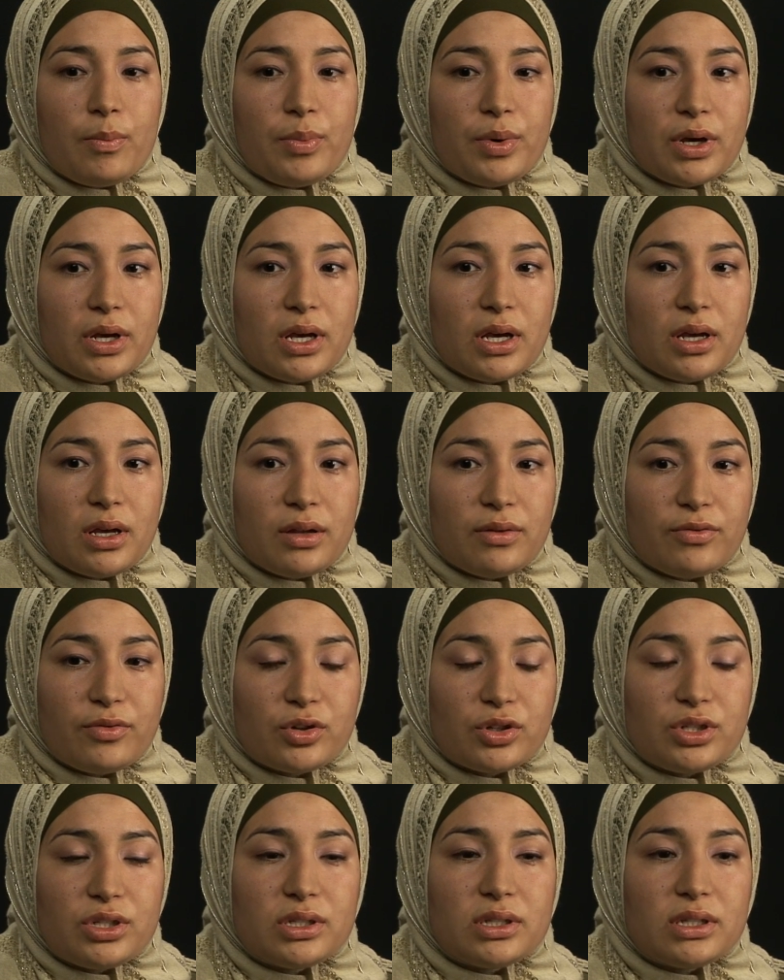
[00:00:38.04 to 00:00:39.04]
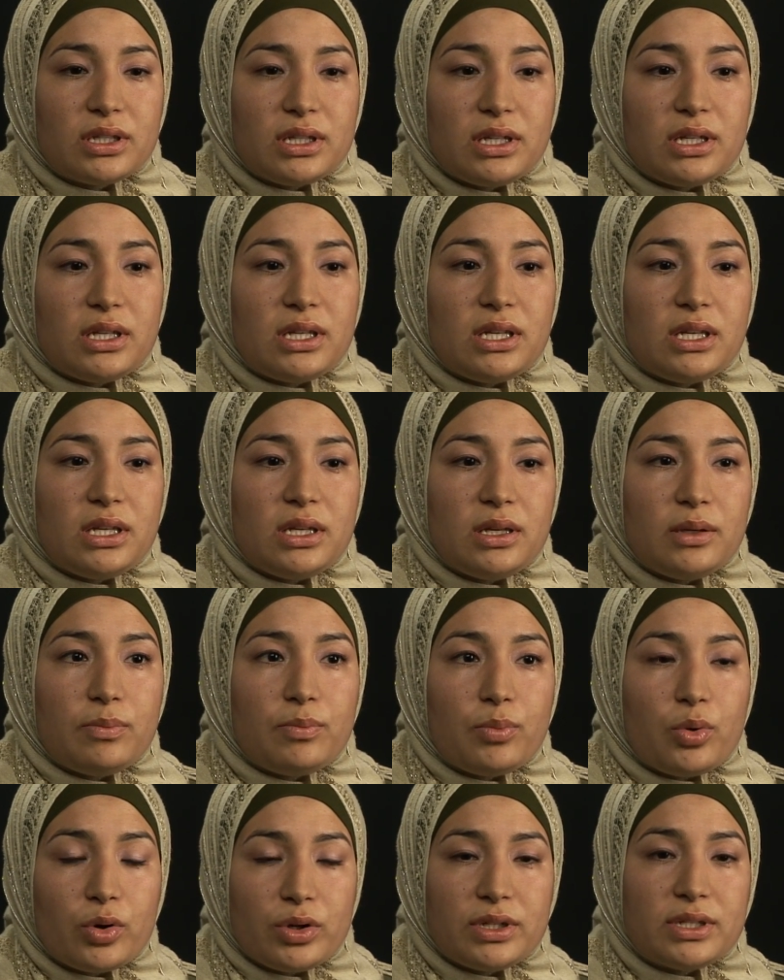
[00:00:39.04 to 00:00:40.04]
But unfortunately, he
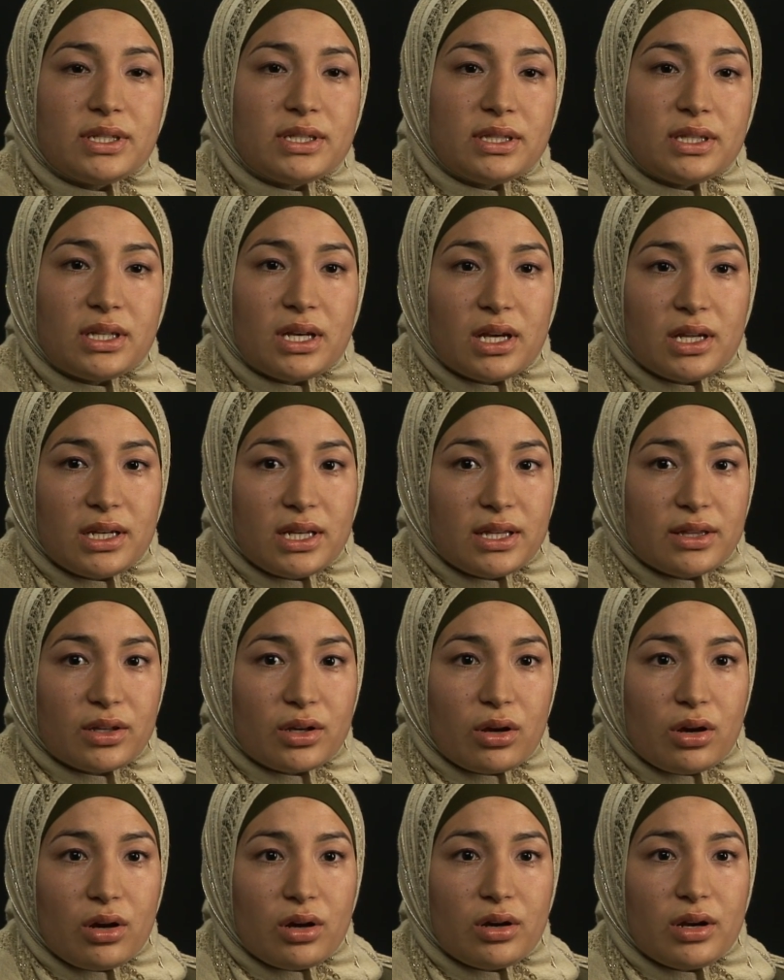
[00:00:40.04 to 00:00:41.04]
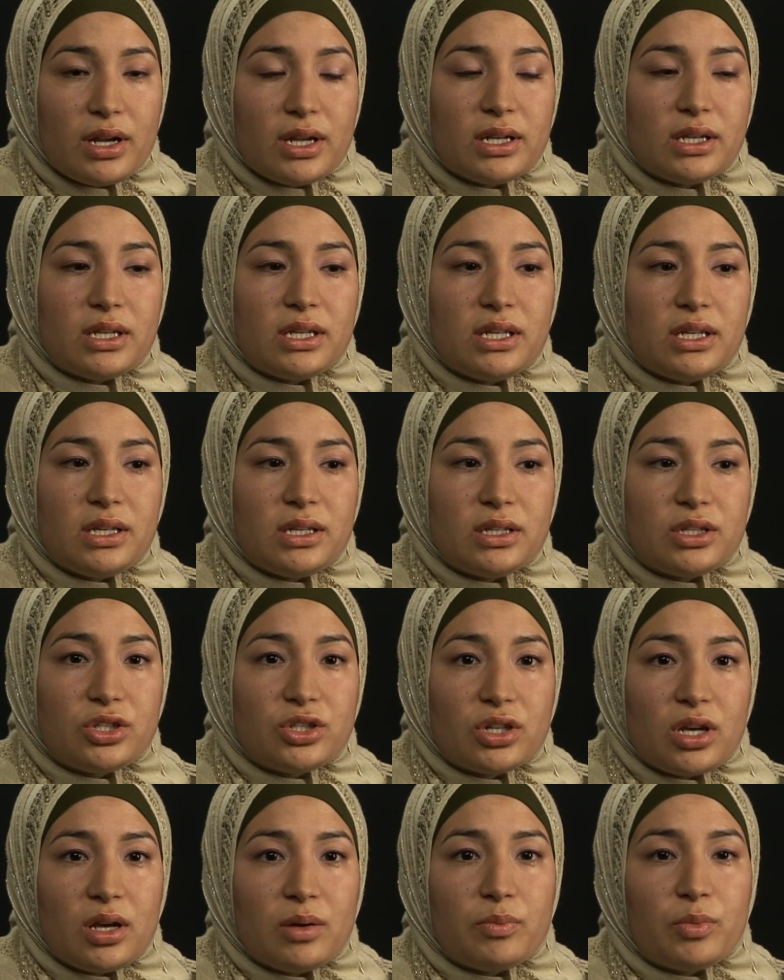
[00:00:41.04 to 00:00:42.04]
pointed the gun in the car, and he
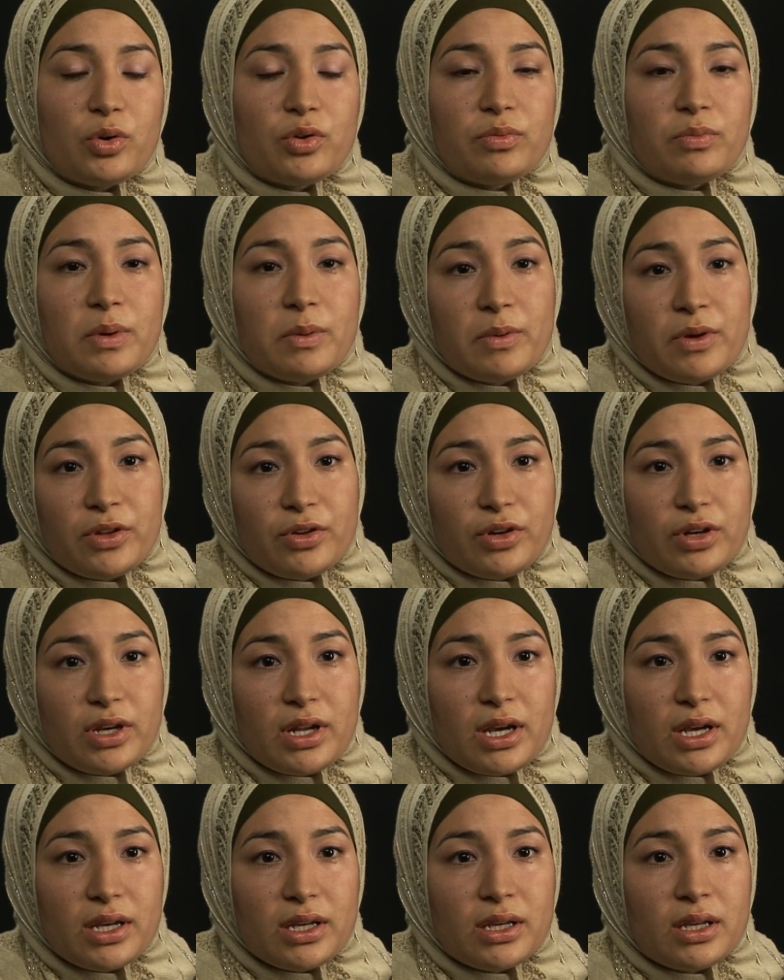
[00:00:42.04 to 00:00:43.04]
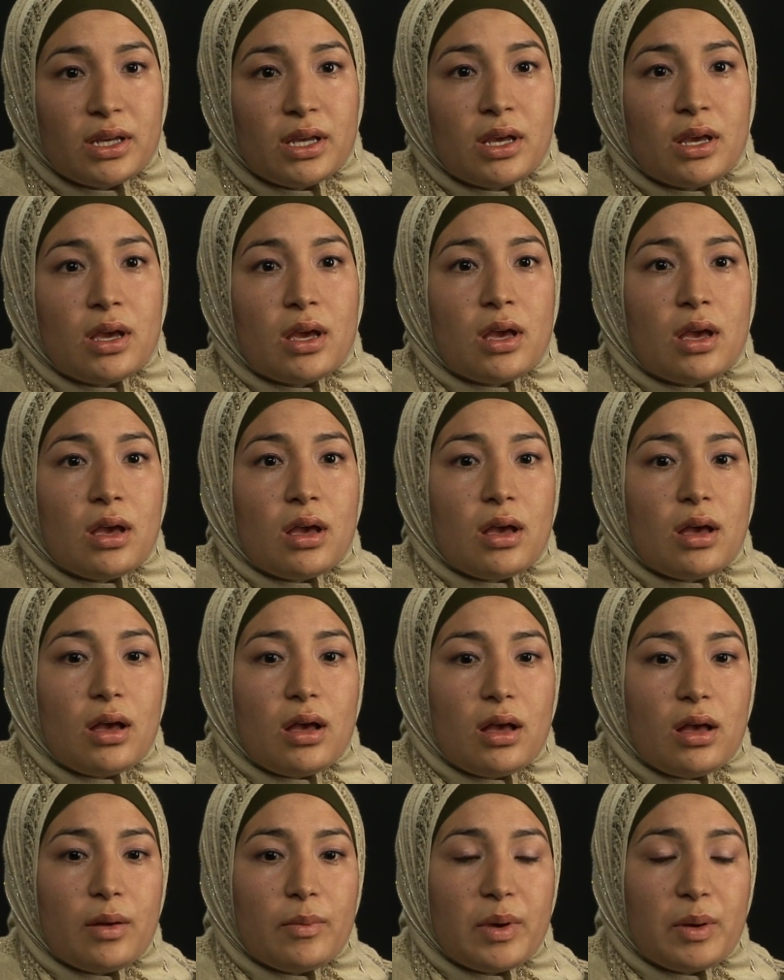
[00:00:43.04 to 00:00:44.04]
shot both my mother and I
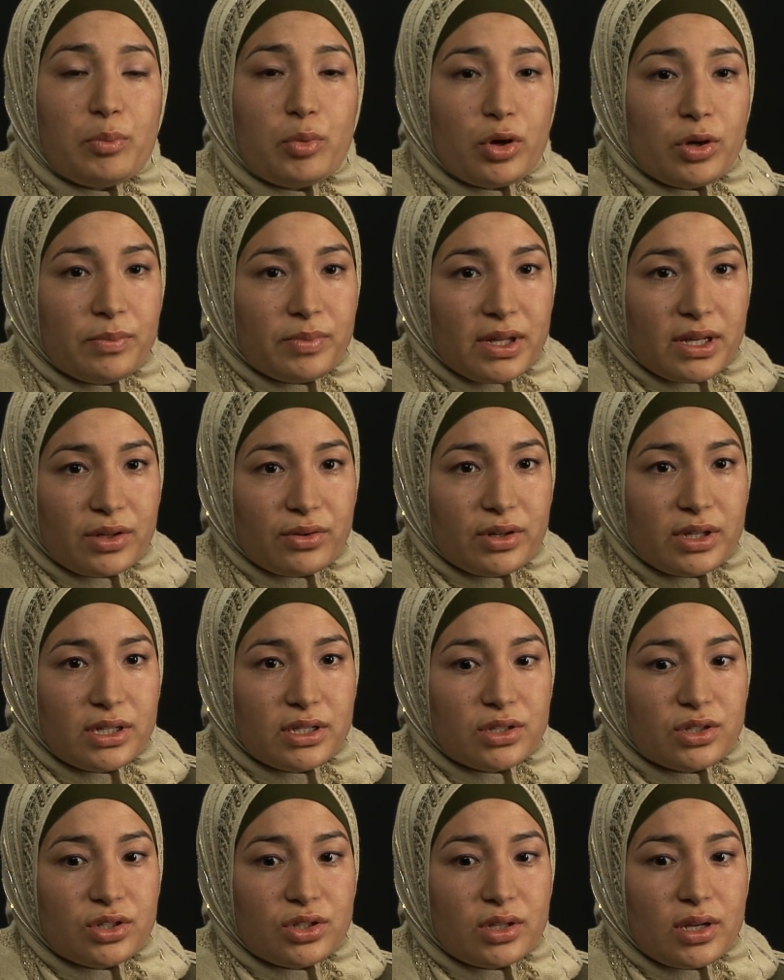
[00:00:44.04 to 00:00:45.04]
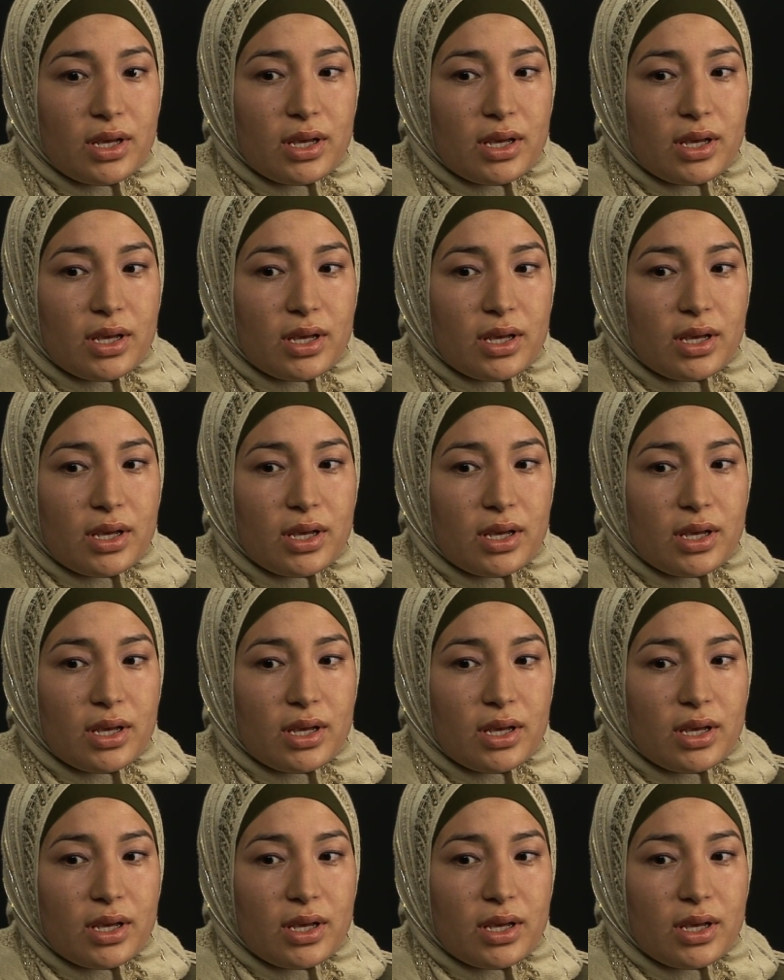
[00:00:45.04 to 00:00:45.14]
at point-blank range.